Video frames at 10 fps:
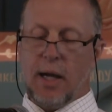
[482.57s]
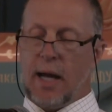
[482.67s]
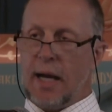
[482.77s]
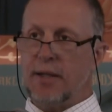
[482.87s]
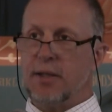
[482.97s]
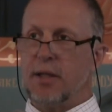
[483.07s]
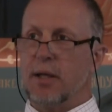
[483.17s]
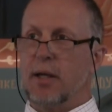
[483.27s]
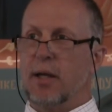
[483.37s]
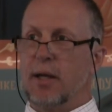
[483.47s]
has
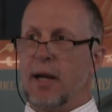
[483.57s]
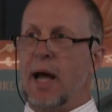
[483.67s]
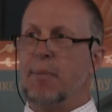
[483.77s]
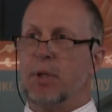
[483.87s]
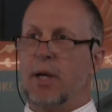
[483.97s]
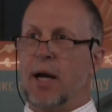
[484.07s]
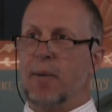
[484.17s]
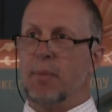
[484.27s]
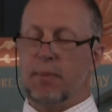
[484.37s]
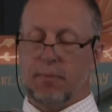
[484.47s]
nap time.